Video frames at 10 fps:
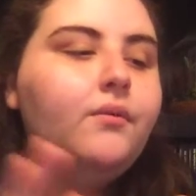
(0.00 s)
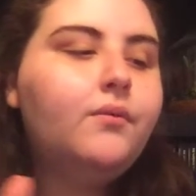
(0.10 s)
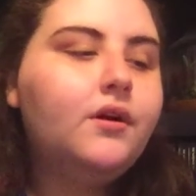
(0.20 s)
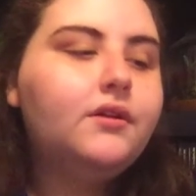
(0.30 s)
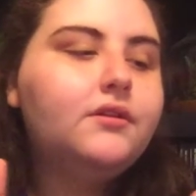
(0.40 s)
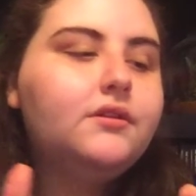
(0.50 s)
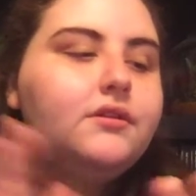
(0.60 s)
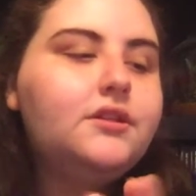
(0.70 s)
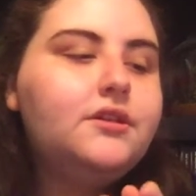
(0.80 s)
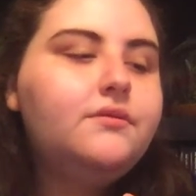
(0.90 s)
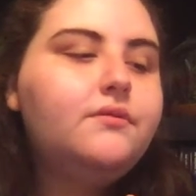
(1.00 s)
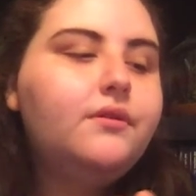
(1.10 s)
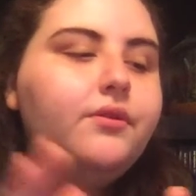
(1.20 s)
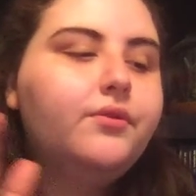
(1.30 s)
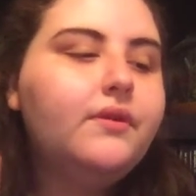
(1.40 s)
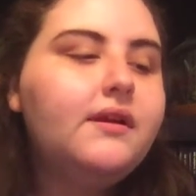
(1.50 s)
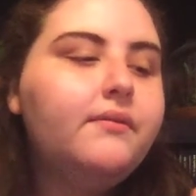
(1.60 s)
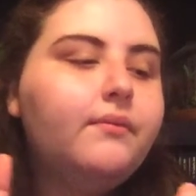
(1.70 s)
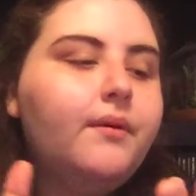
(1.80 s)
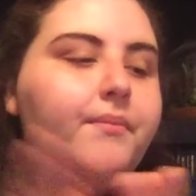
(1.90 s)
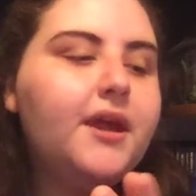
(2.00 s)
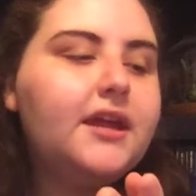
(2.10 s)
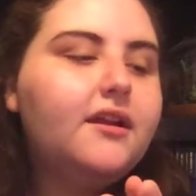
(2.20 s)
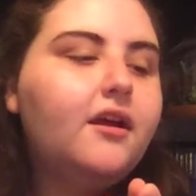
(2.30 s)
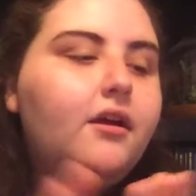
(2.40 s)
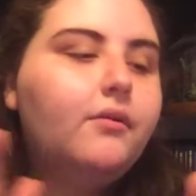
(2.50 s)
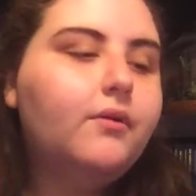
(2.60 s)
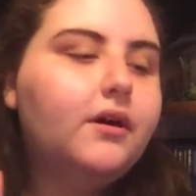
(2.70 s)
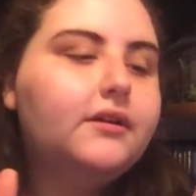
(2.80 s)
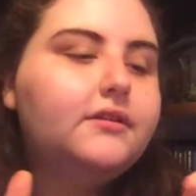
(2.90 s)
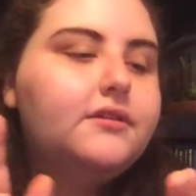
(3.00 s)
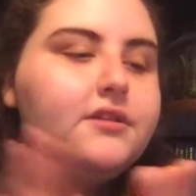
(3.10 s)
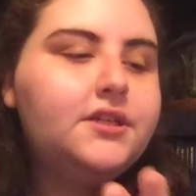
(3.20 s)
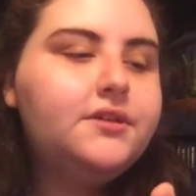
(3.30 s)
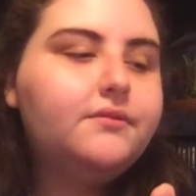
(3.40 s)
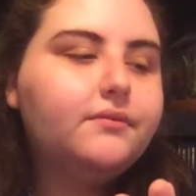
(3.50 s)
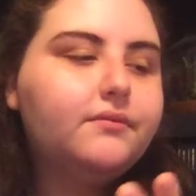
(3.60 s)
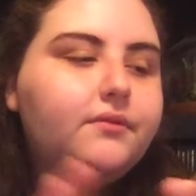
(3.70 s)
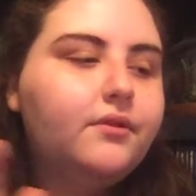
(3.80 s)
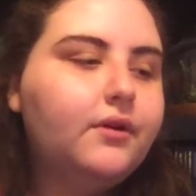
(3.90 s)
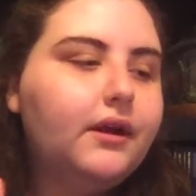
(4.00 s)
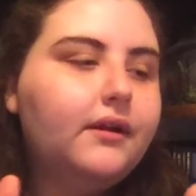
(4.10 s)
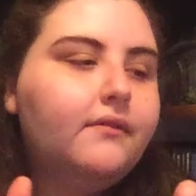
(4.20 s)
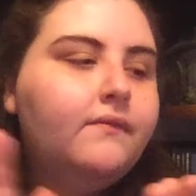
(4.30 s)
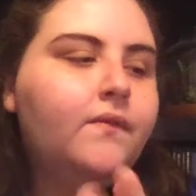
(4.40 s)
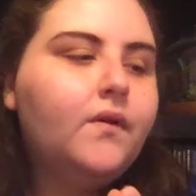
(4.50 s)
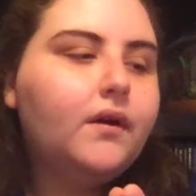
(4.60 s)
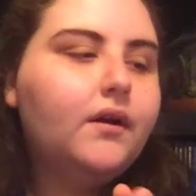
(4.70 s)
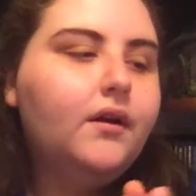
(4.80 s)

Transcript: 1, 2, 3, repeat. 1, 2, 3, 4.